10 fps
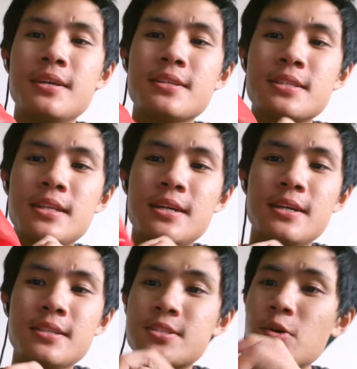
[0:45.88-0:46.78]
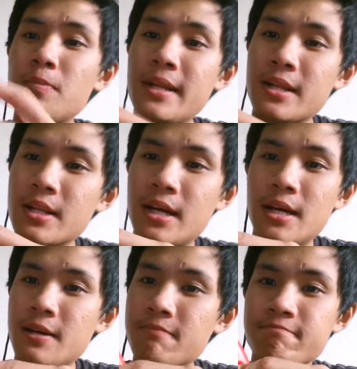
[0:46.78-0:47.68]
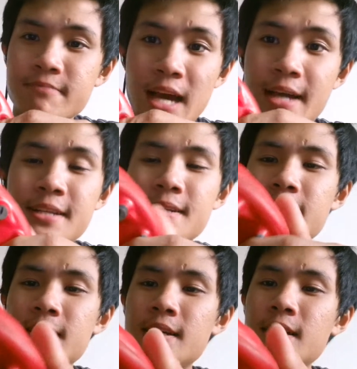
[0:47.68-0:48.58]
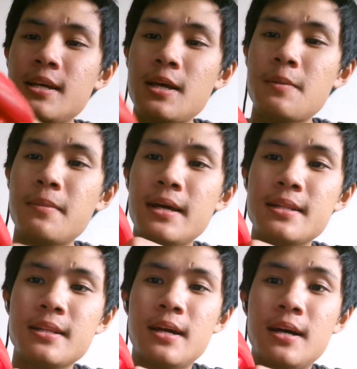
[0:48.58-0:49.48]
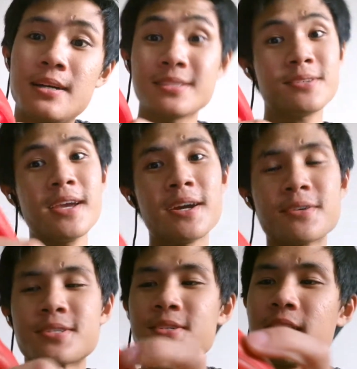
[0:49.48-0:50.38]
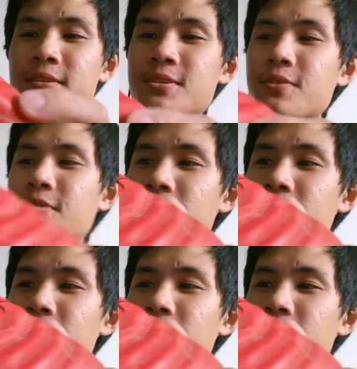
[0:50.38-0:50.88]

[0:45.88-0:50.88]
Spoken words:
So the sole plate hardened. But so yeah, it was a good time to look for a